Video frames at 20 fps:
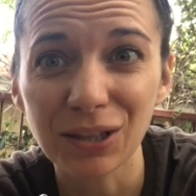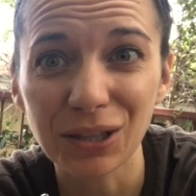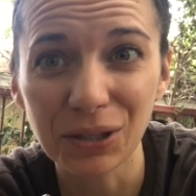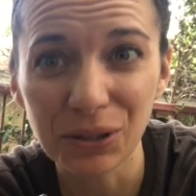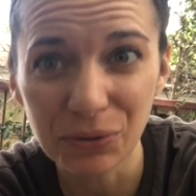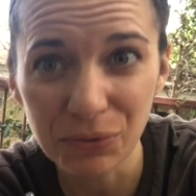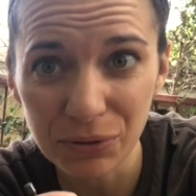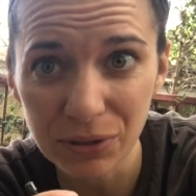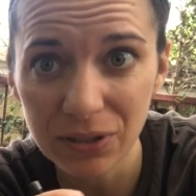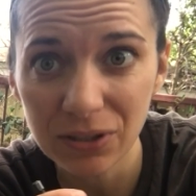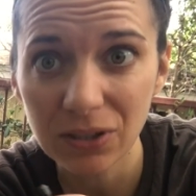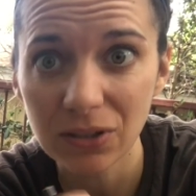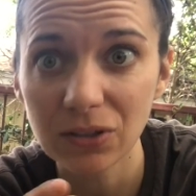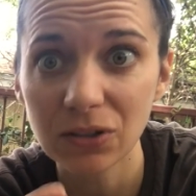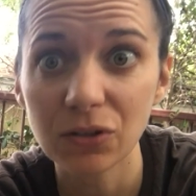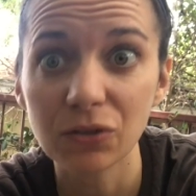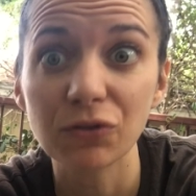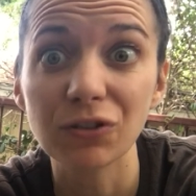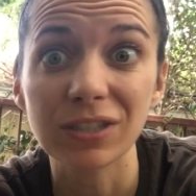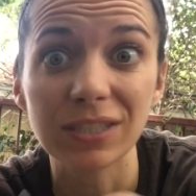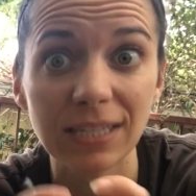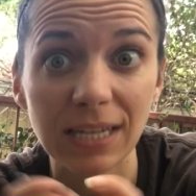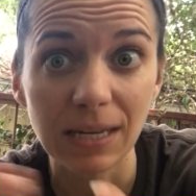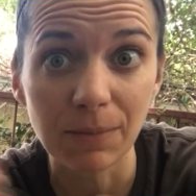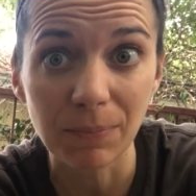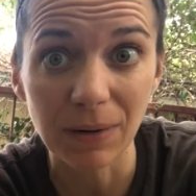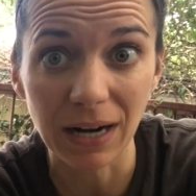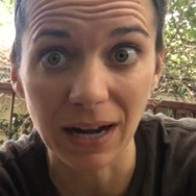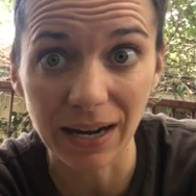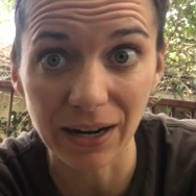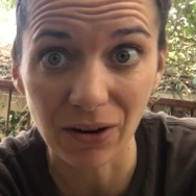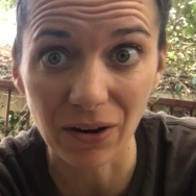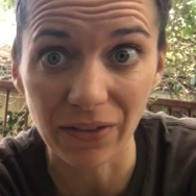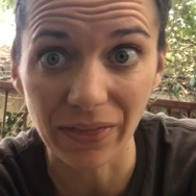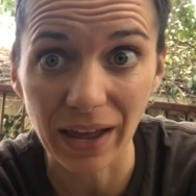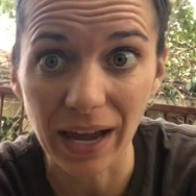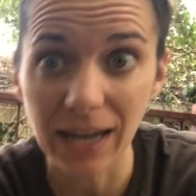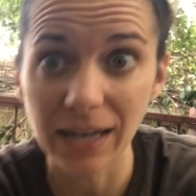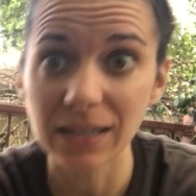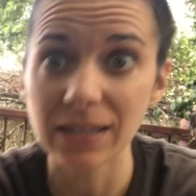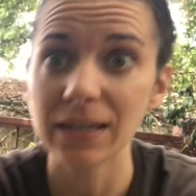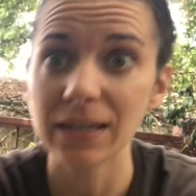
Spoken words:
loose, so just keep an eye on that.